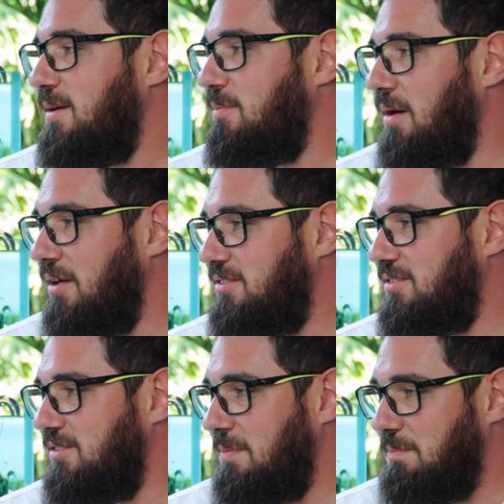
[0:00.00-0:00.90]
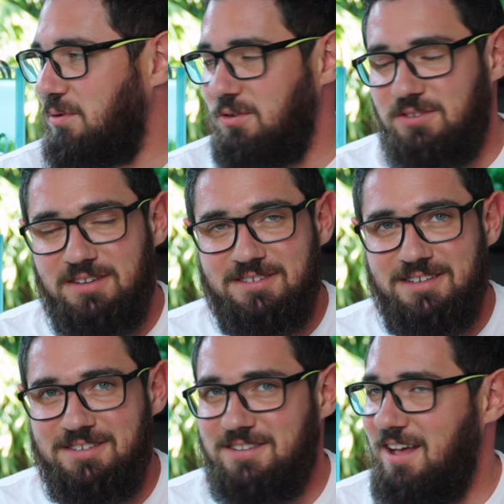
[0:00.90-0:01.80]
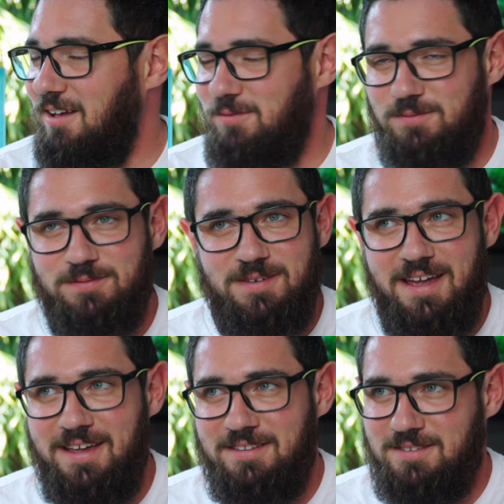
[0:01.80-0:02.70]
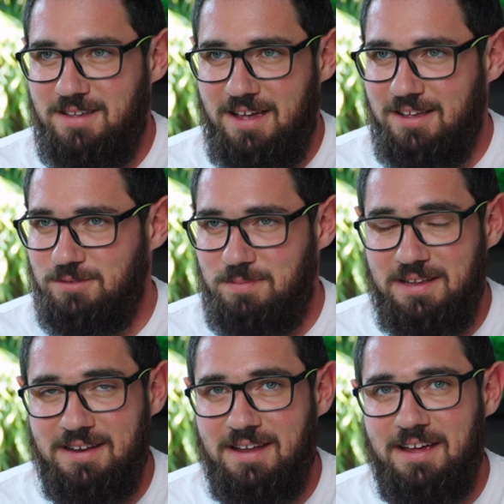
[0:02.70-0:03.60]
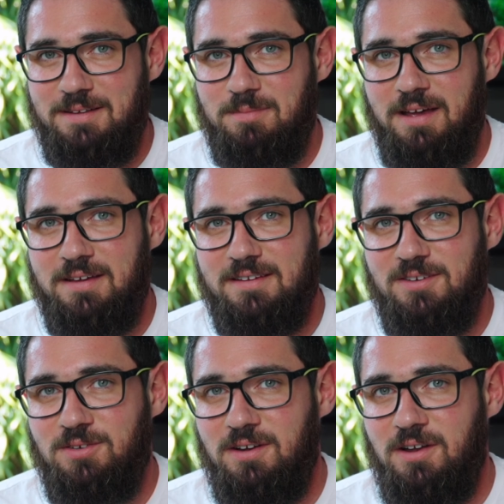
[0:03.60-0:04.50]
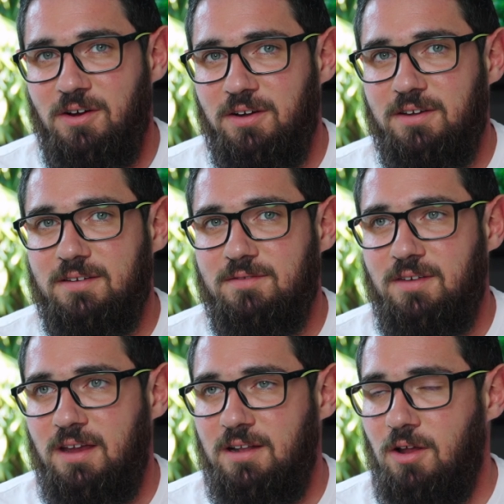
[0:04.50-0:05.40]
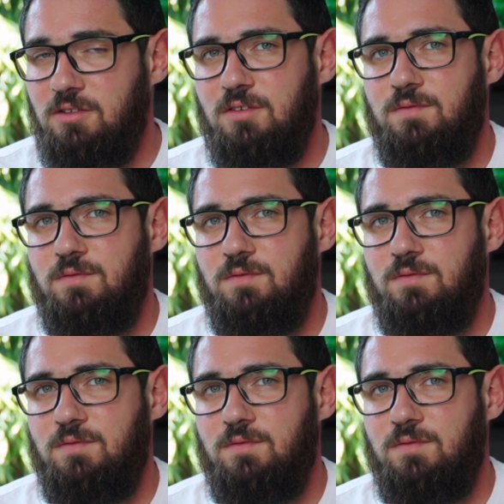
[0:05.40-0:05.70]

but the process itself, it has been a nightmare all along with lots of